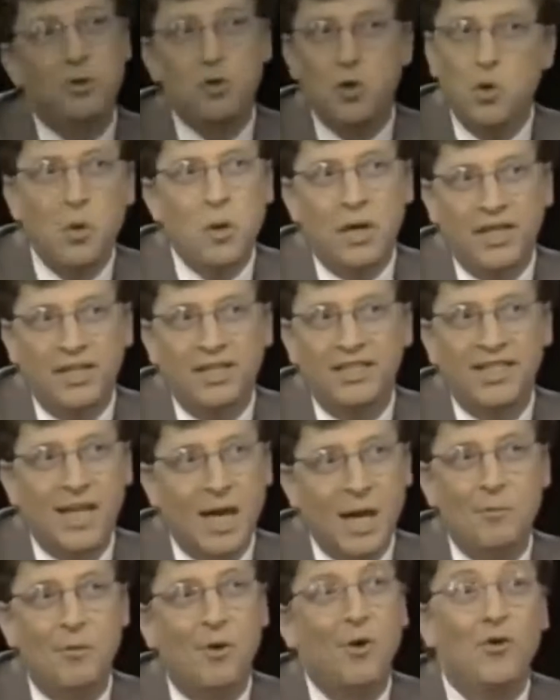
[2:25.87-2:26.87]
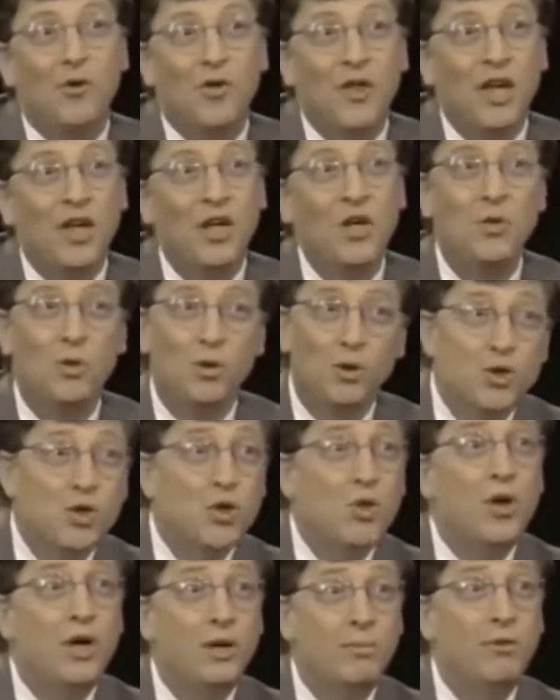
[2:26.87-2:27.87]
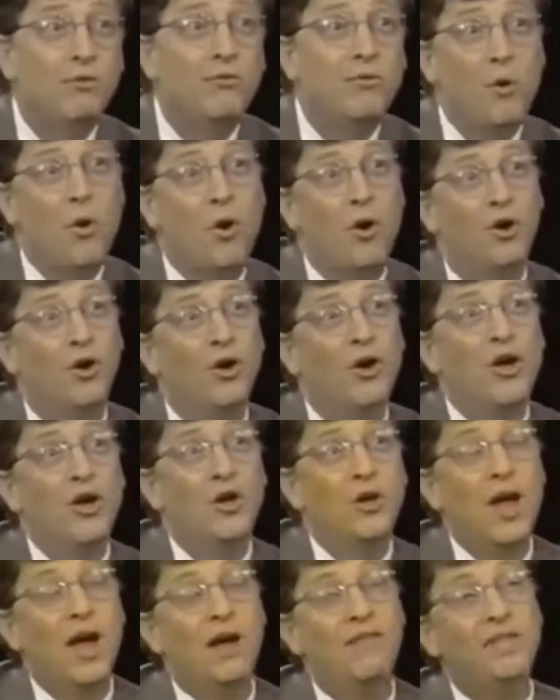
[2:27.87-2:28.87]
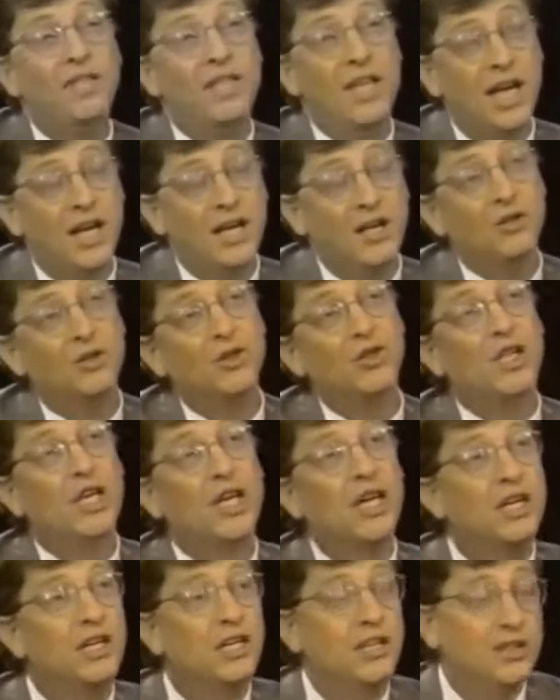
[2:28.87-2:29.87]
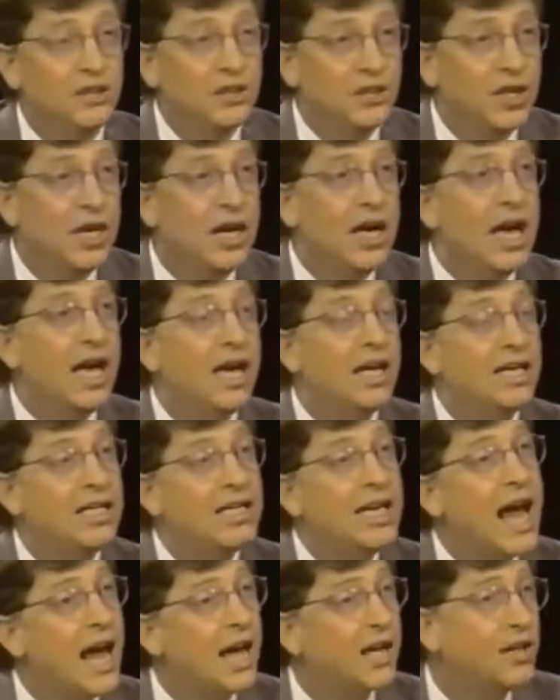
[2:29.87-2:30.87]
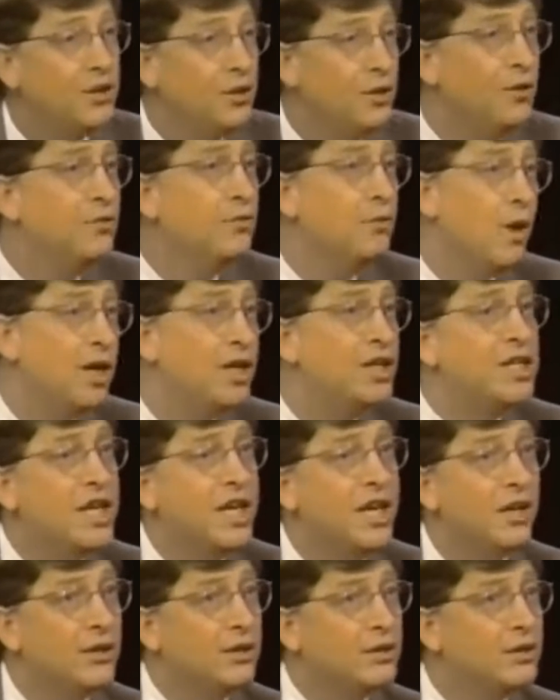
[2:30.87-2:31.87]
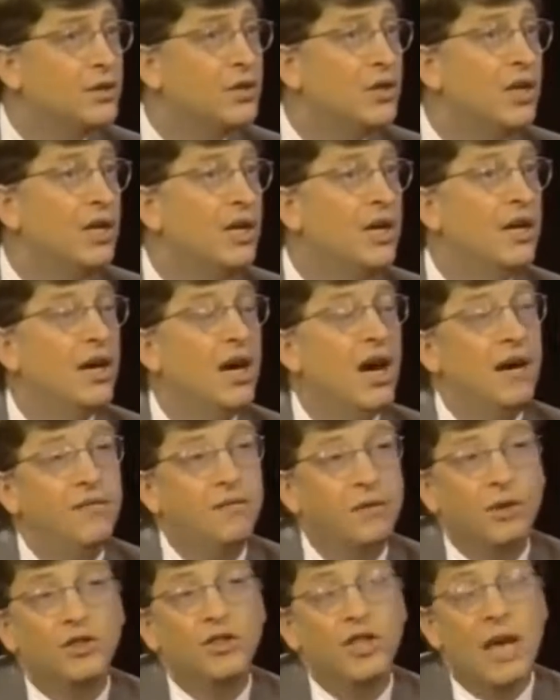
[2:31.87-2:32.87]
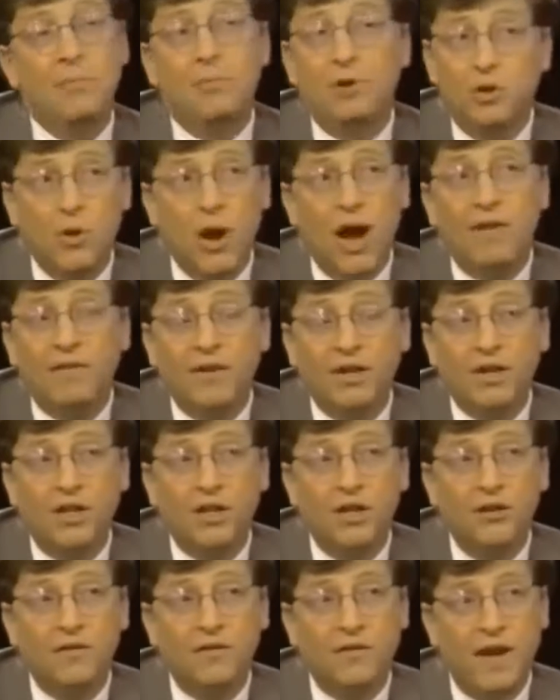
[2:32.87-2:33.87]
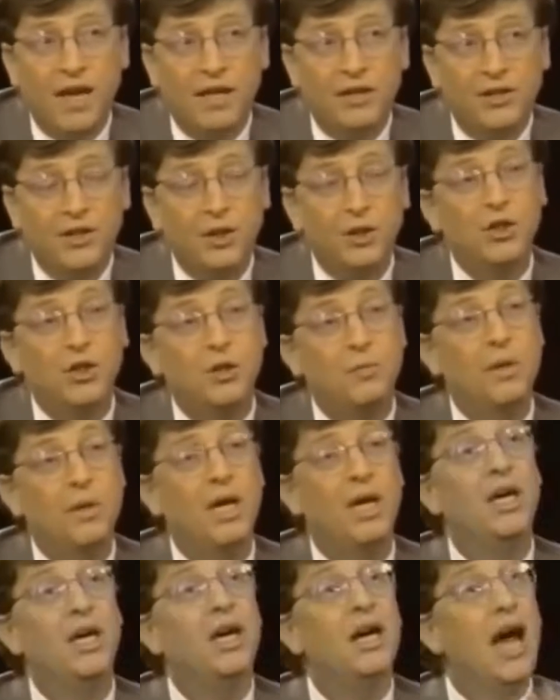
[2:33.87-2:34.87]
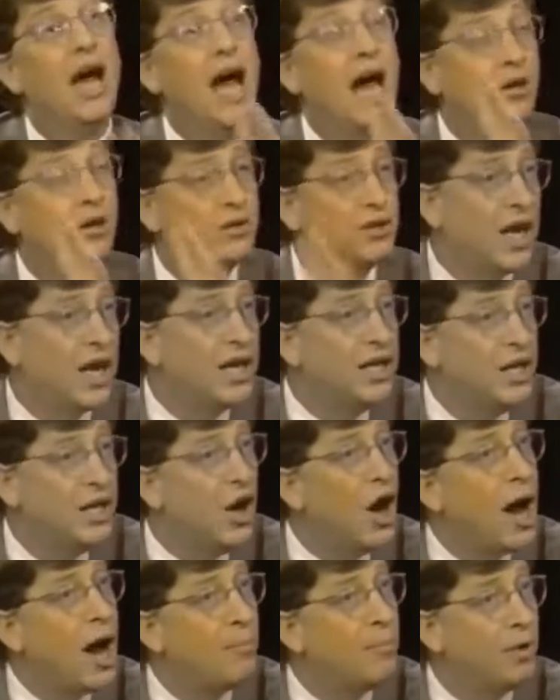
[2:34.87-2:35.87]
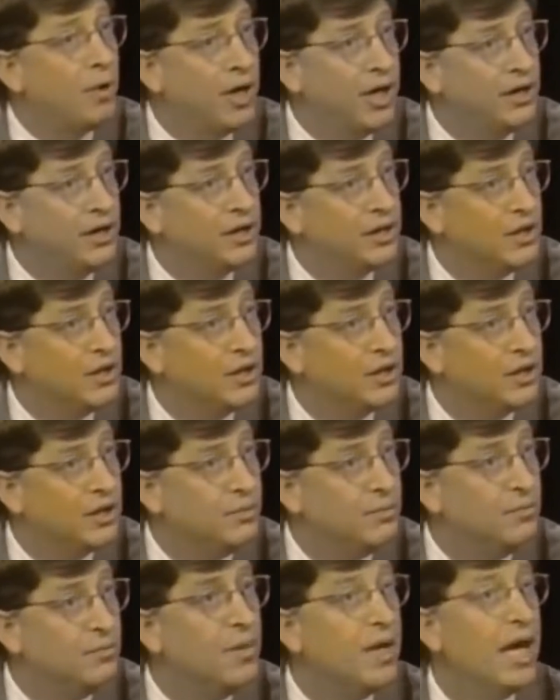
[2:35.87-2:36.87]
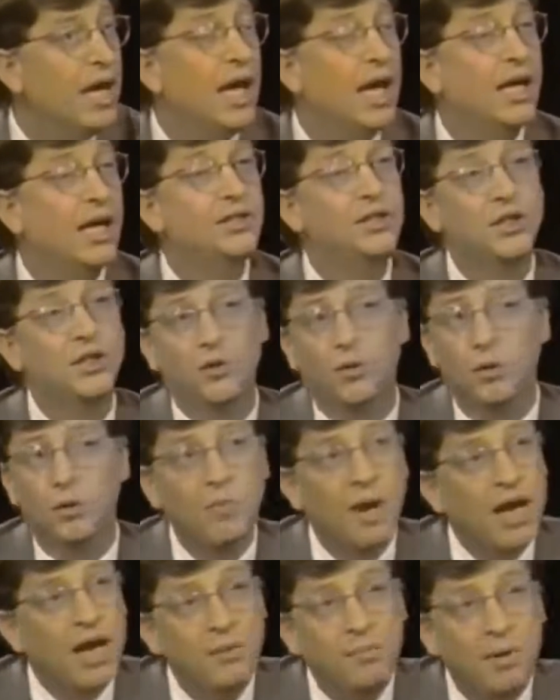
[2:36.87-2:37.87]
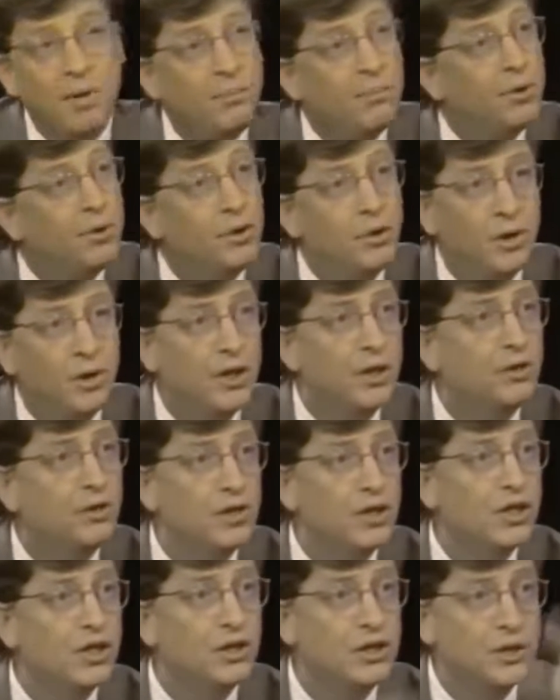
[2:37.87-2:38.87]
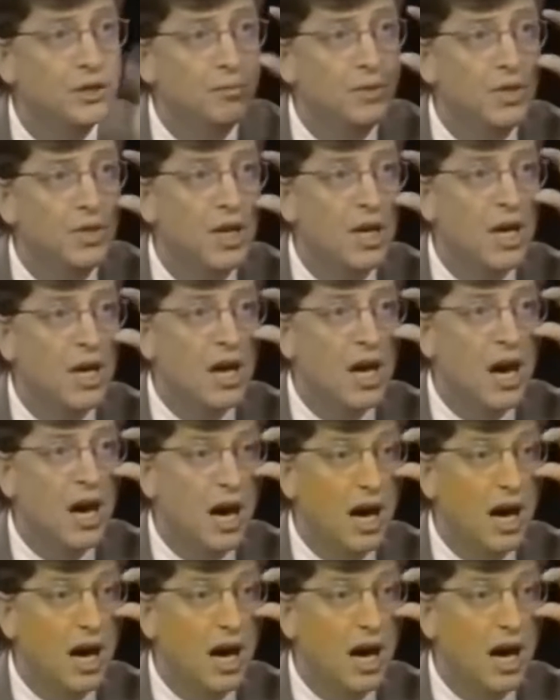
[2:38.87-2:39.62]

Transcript: keep doing the same old thing you were doing before. You have to take your skills and attack the new frontiers. For example, graphical interface used to be outside the operating system, and so there were many people doing those systems.